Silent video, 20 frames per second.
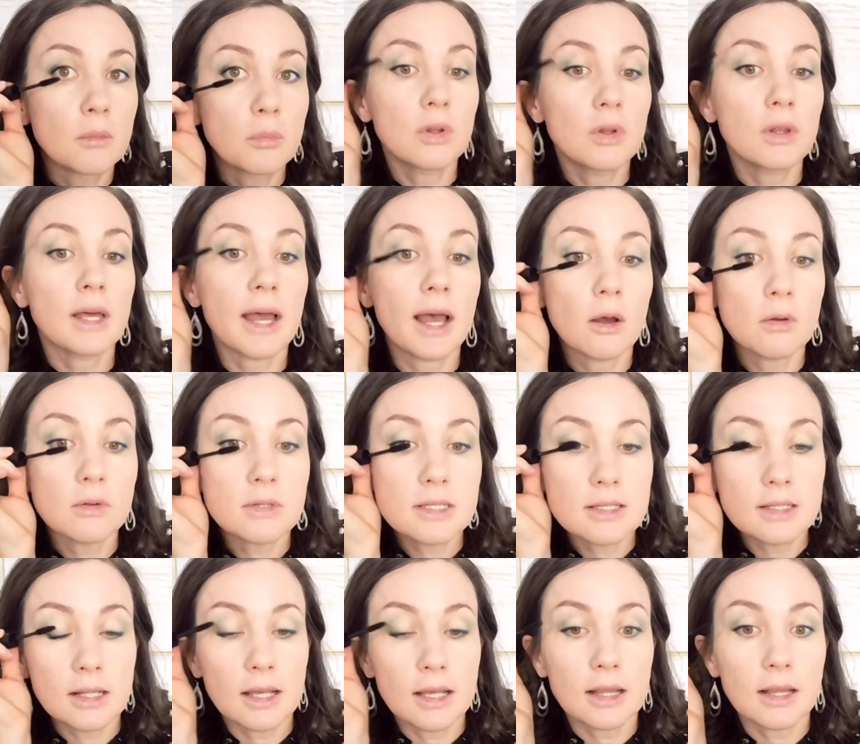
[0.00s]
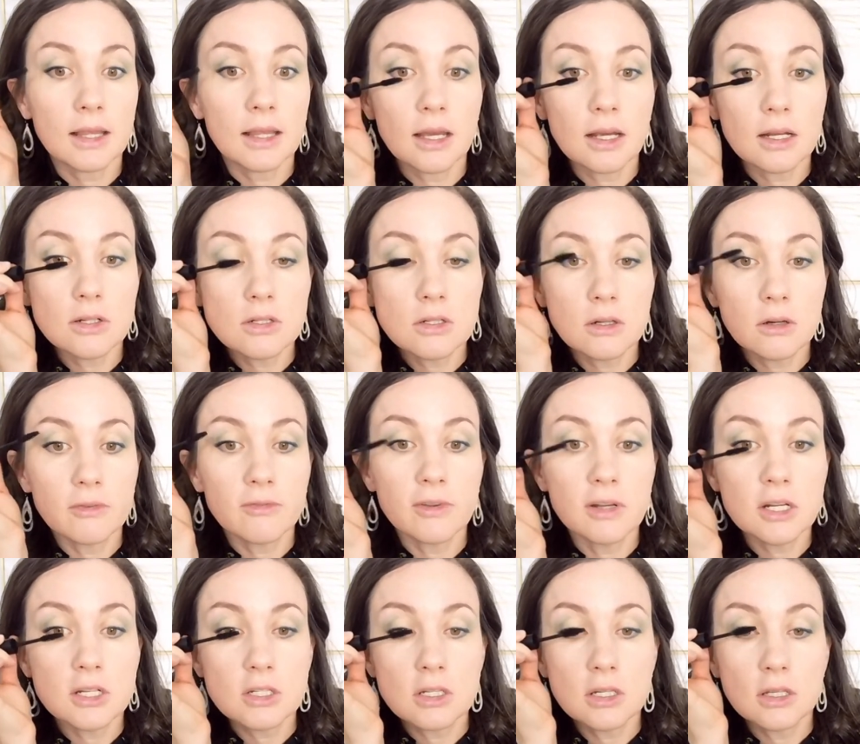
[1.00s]
pull it out slightly as you're
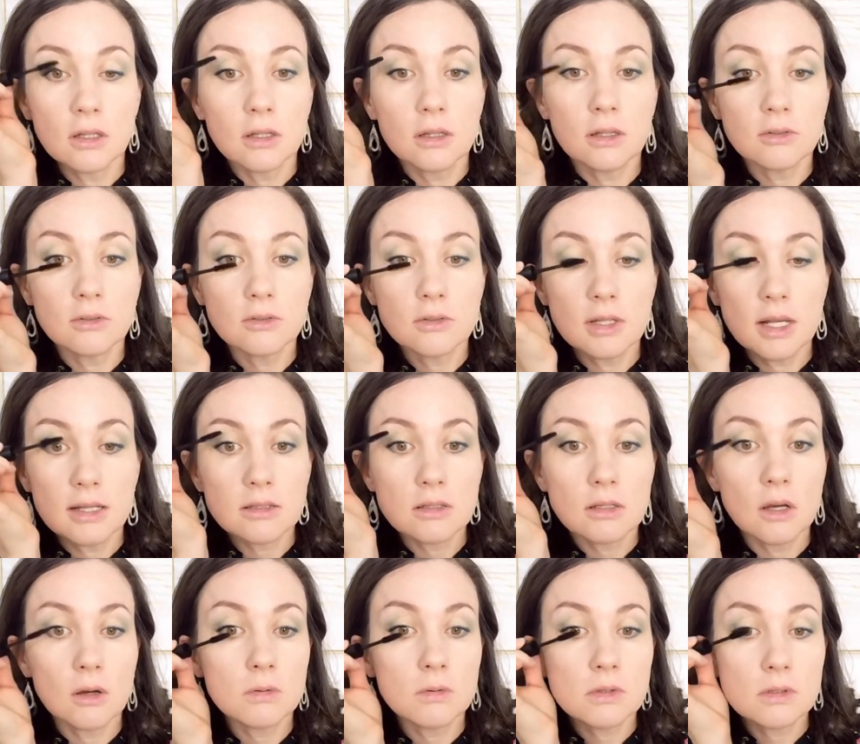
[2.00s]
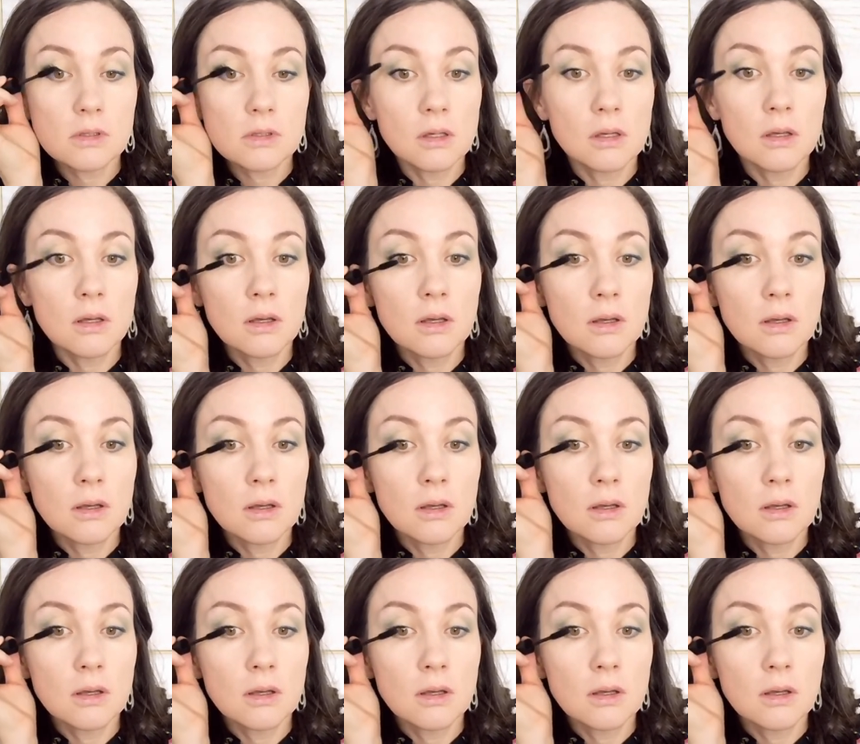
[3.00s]
finishing those last coats.